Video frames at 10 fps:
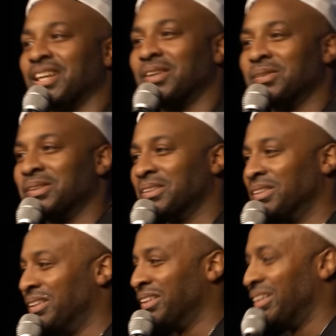I don't,
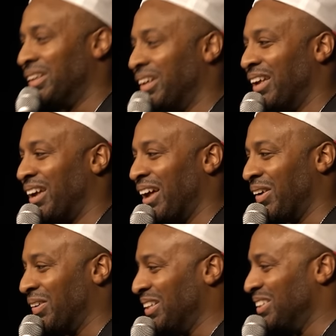I
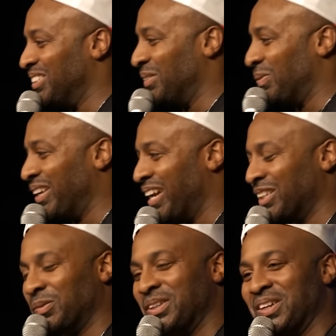don't need the
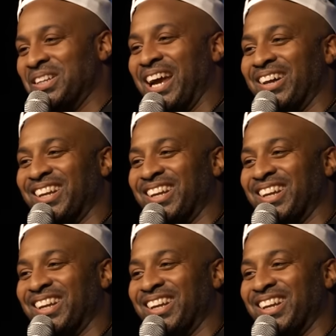GPS, but no doubt,